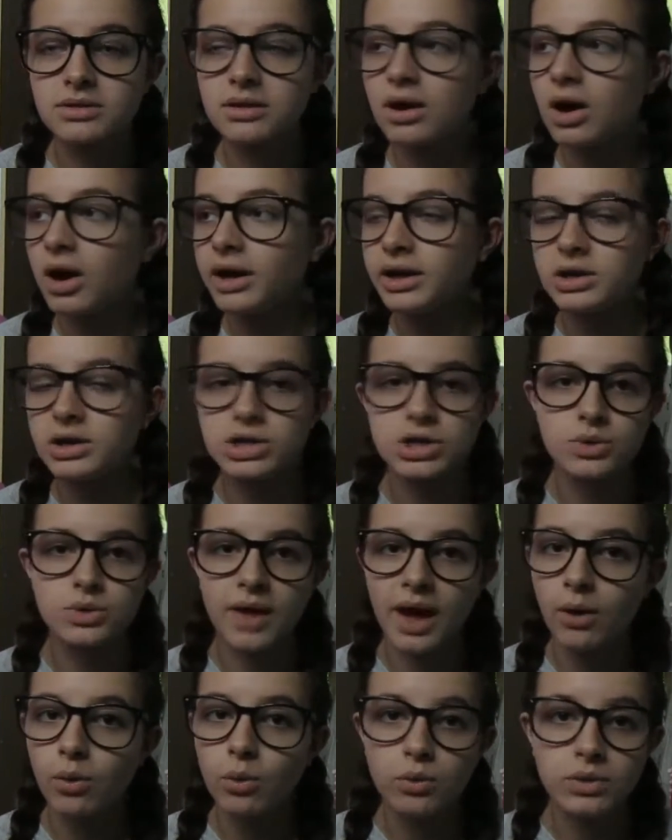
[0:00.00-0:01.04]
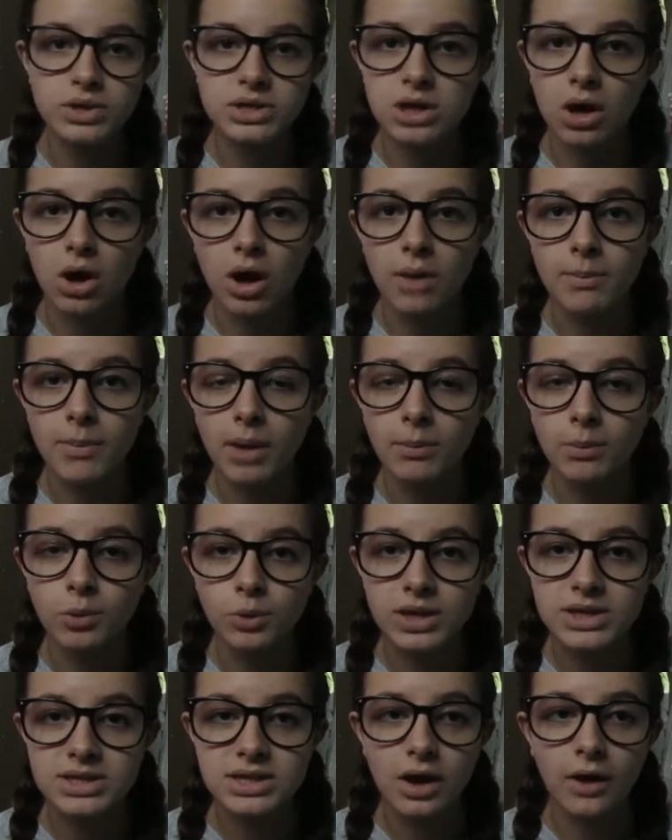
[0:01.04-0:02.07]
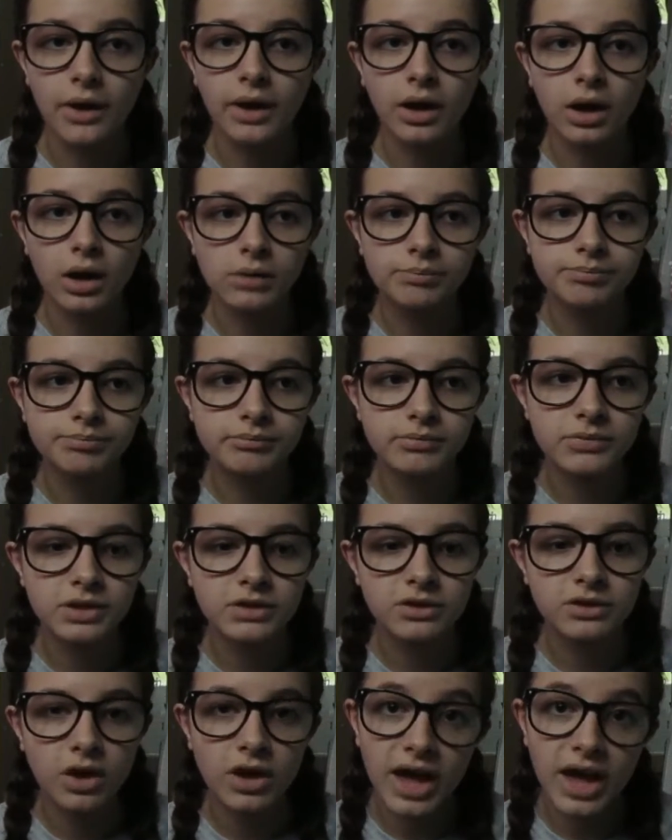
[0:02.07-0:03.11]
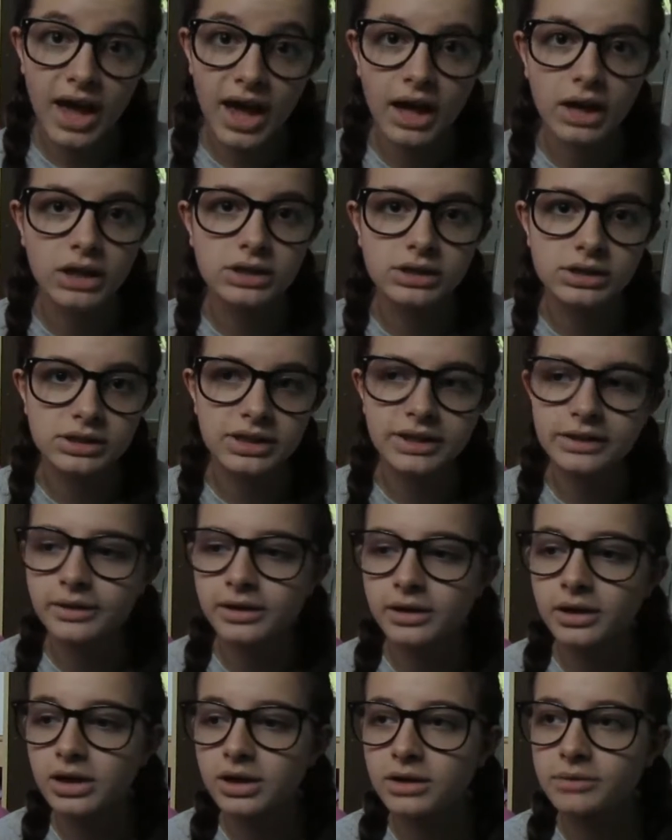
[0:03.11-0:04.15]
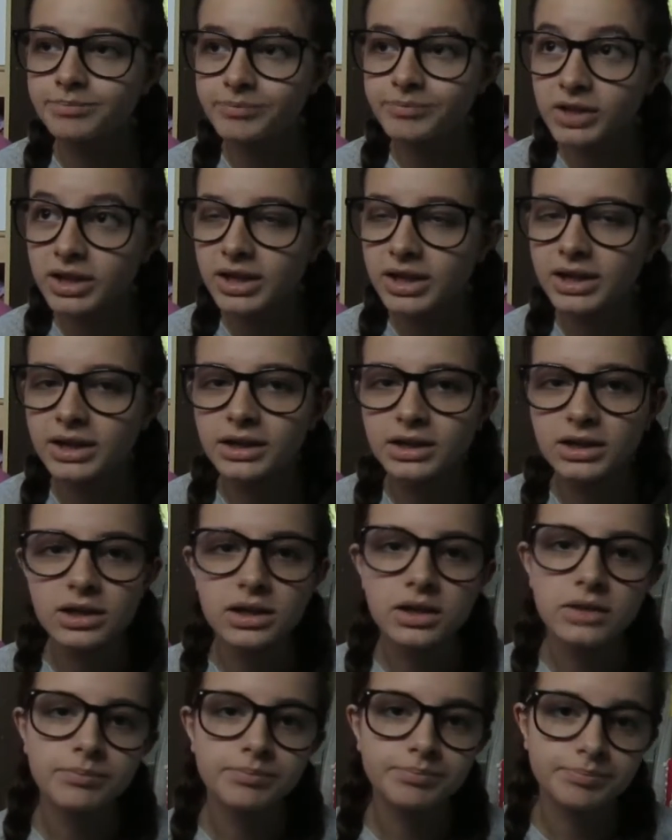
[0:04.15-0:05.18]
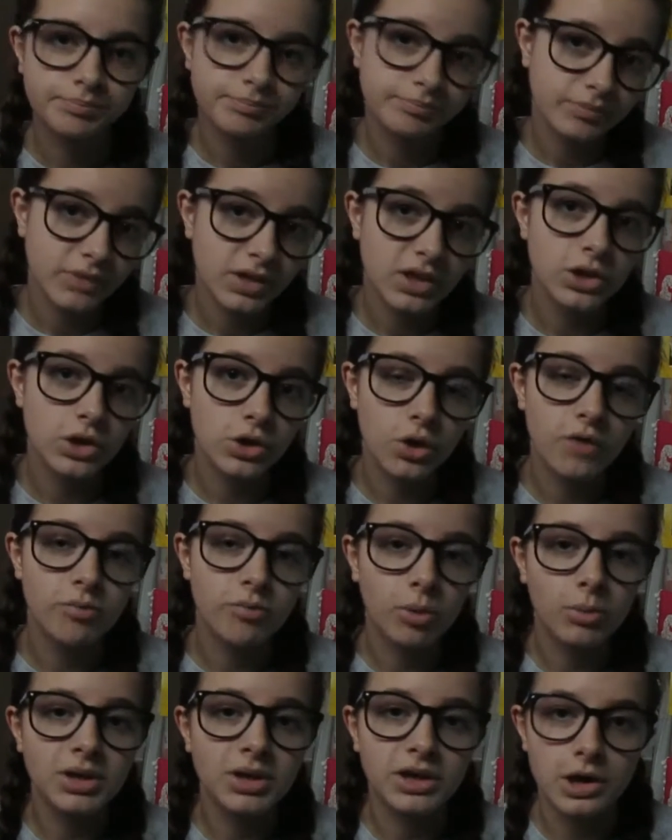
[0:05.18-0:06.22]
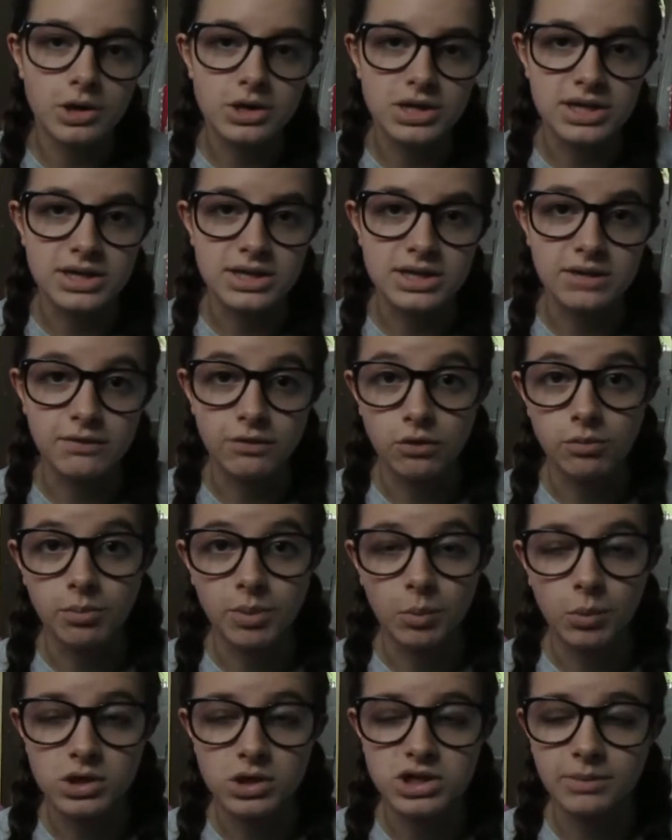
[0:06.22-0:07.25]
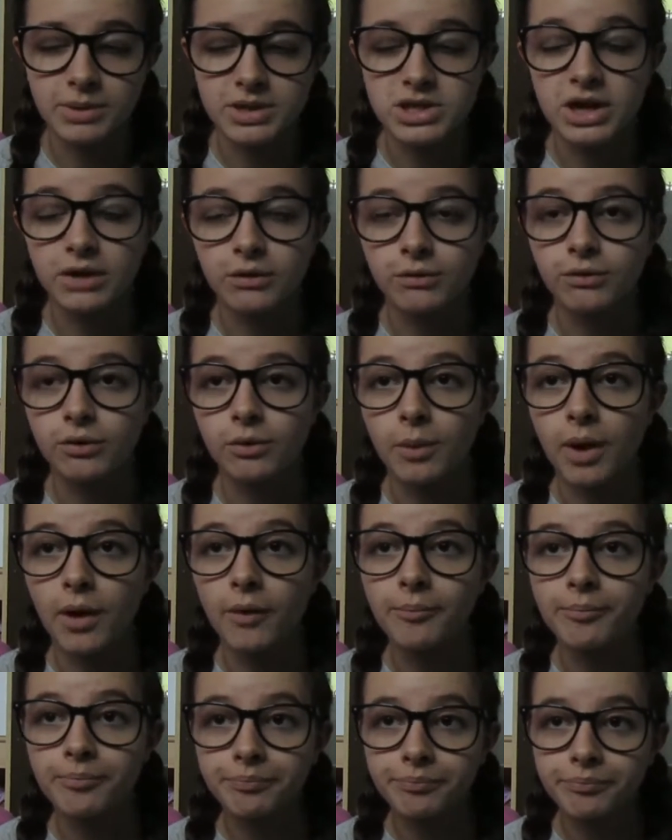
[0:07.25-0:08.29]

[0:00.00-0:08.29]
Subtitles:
I do that all the time. I'm always going so yeah, yeah. You have probably noticed if you've been watching my channel for a while.